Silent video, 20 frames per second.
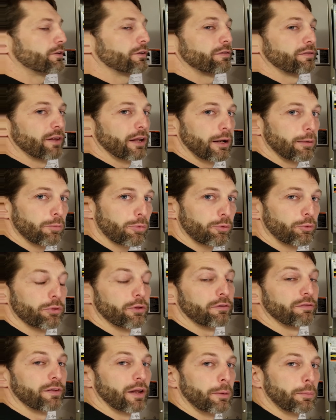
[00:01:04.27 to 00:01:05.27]
the flame through
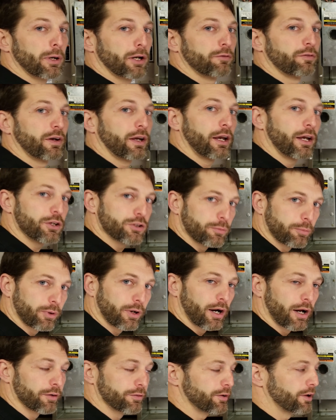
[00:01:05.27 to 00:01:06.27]
the flame rectification
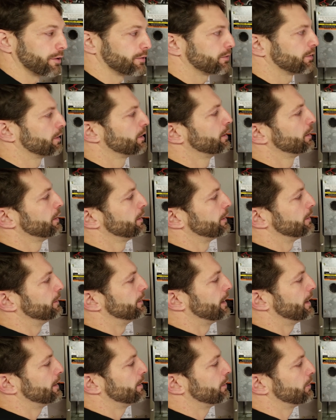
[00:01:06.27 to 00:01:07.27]
process,
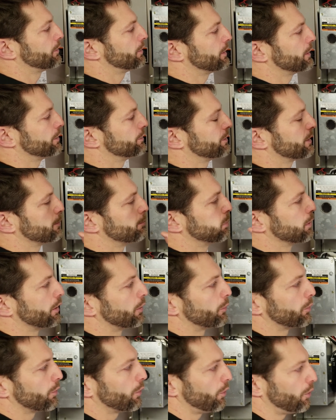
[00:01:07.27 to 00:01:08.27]
then there is a
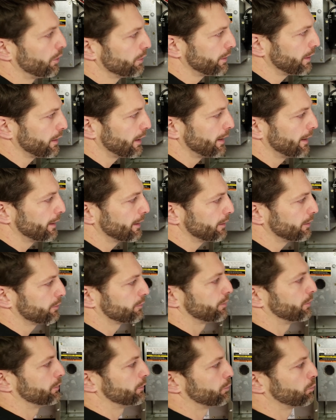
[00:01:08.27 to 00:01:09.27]
blower on delay,
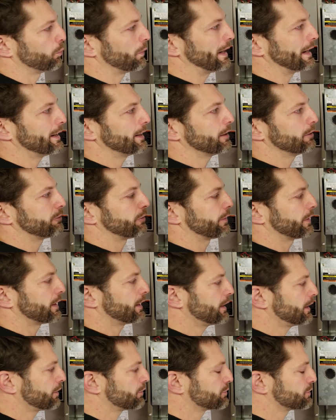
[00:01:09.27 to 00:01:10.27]
so it's waiting for the
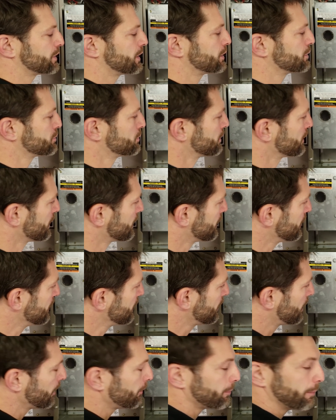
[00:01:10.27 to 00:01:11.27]
heat exchanger to
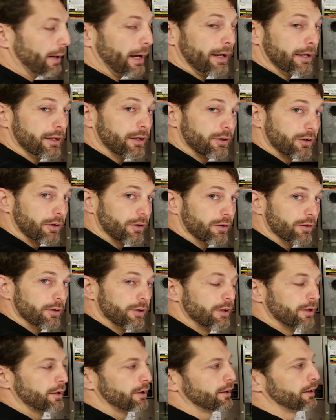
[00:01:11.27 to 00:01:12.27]
heat up back here,
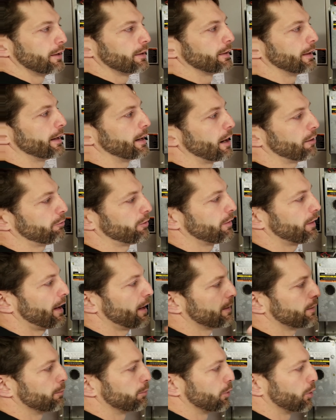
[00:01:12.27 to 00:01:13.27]
then after
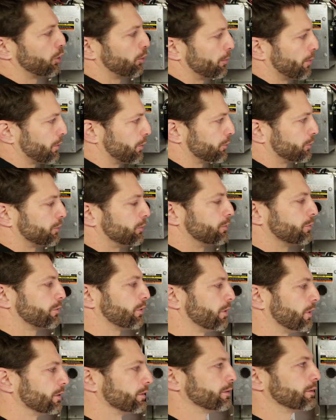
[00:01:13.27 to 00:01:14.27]
that the blower motor turns
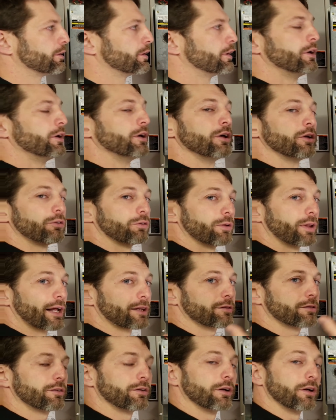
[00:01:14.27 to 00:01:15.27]
on. So
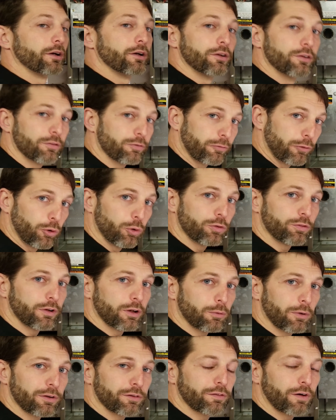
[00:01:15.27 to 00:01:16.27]
that's the full
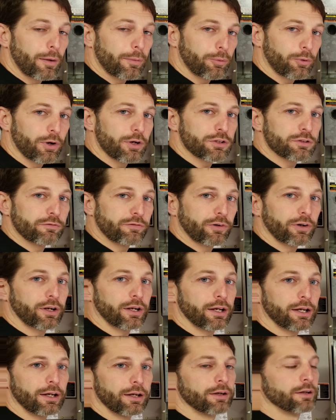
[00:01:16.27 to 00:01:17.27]
sequence of operation for
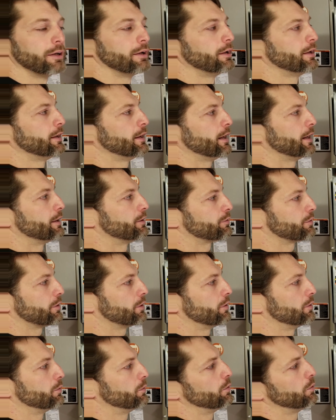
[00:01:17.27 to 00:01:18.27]
heat, and
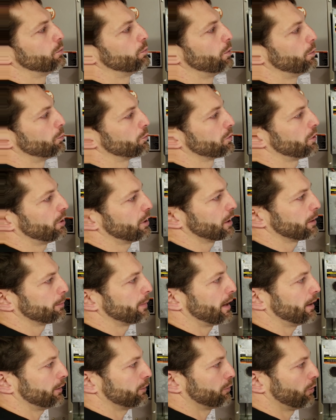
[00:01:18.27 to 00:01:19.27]
so what we're talking
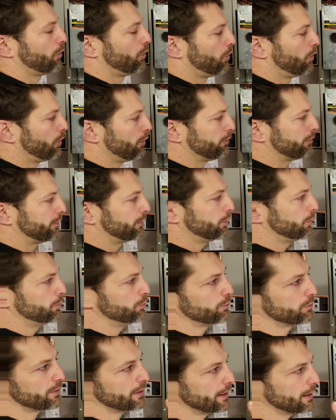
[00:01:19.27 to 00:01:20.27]
about is all of
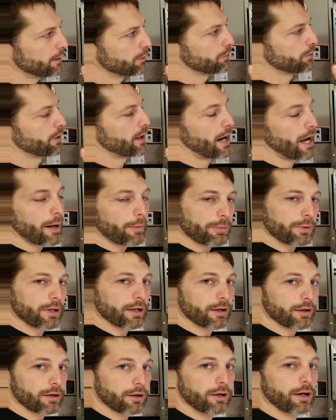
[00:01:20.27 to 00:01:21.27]
those things are
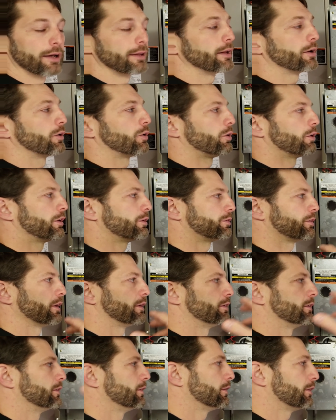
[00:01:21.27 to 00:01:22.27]
happening, and then all of a
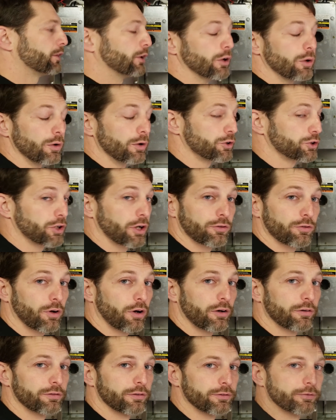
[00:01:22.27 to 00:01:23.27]
sudden the unit shuts
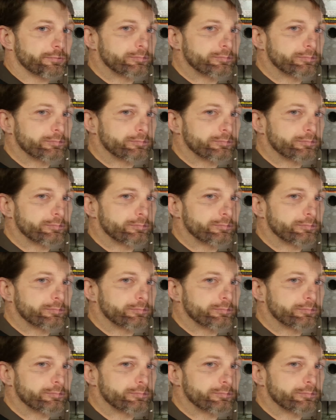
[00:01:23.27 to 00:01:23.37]
off.